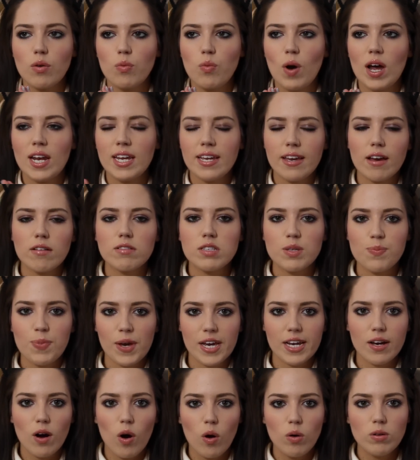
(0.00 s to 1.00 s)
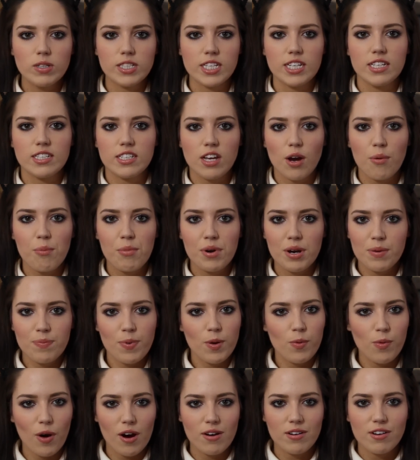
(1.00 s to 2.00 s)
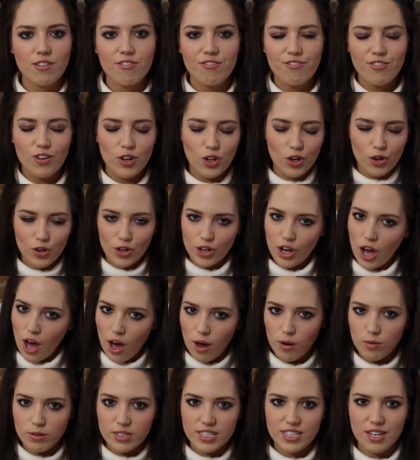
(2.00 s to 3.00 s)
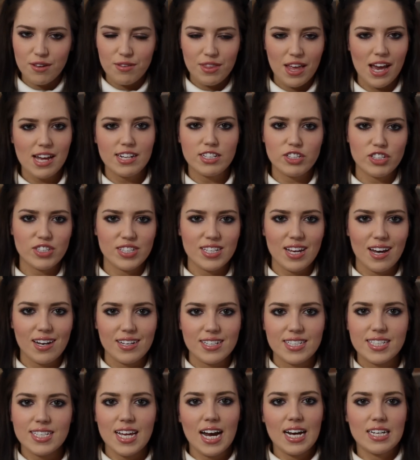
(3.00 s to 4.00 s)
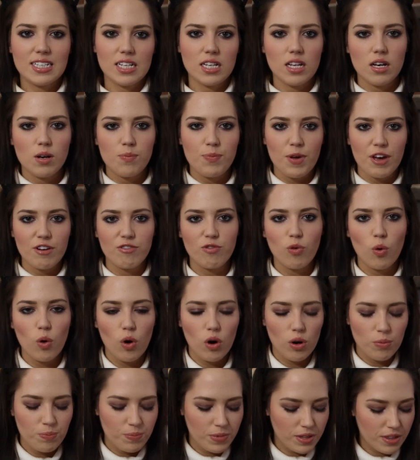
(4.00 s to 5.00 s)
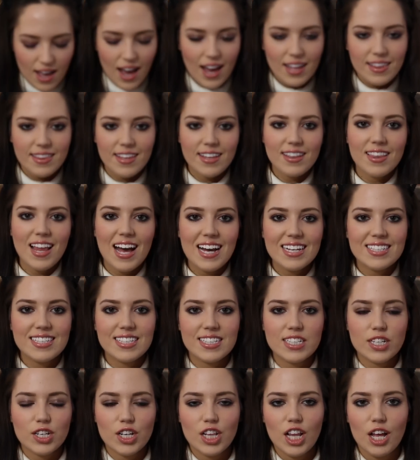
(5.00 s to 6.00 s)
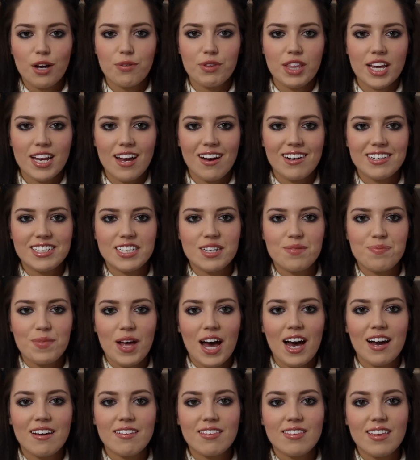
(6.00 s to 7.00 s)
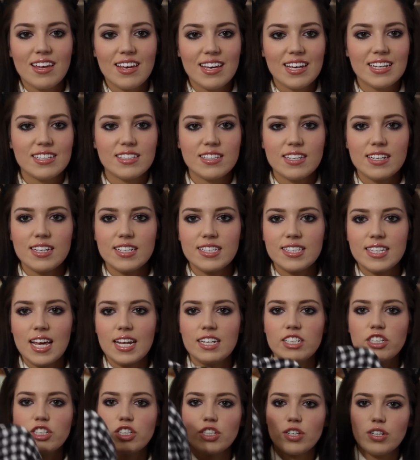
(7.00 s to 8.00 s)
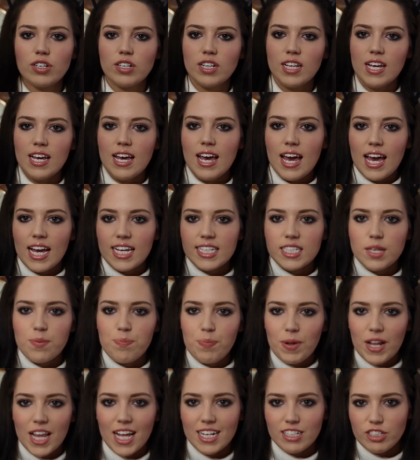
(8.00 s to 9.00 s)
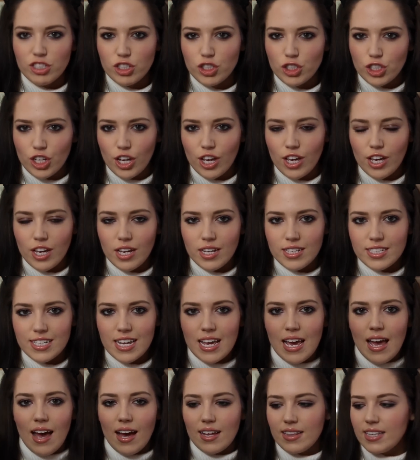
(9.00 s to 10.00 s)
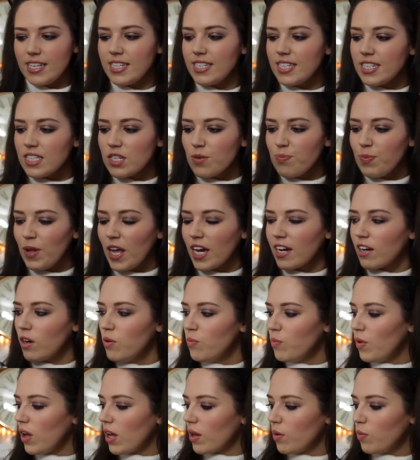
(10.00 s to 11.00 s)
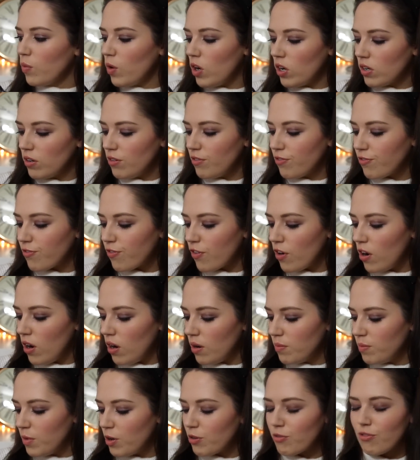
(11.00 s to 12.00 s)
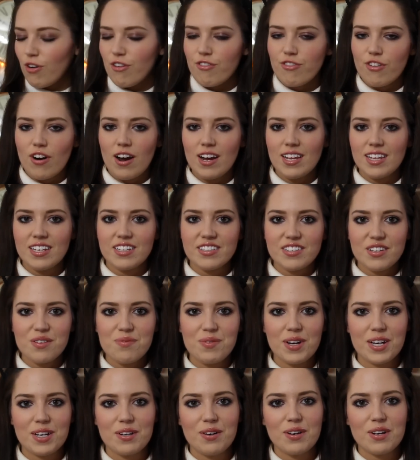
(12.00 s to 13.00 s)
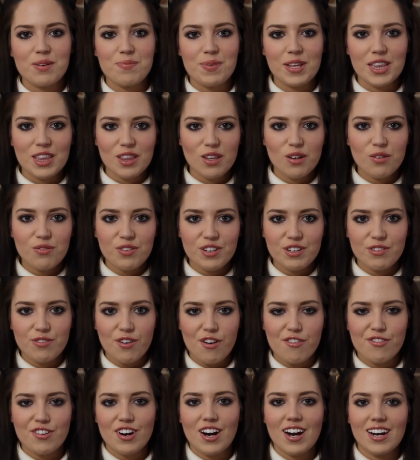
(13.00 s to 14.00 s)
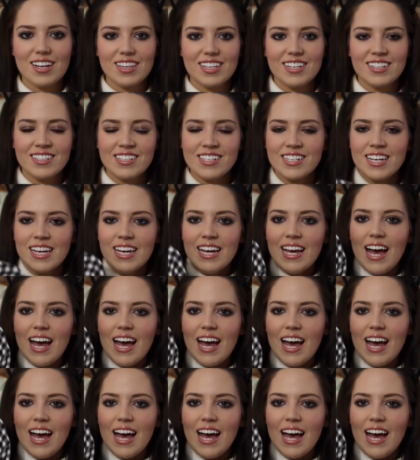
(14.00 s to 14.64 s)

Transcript: when it goes a bit colder, you don't want to be wearing a full-on coat, so they're just nice to add a little bit of warmth. And the last clothing item that I think is an essential is a plaid shirt, and this is a black and white one from River Island. Oh my god, I've been loving River Island.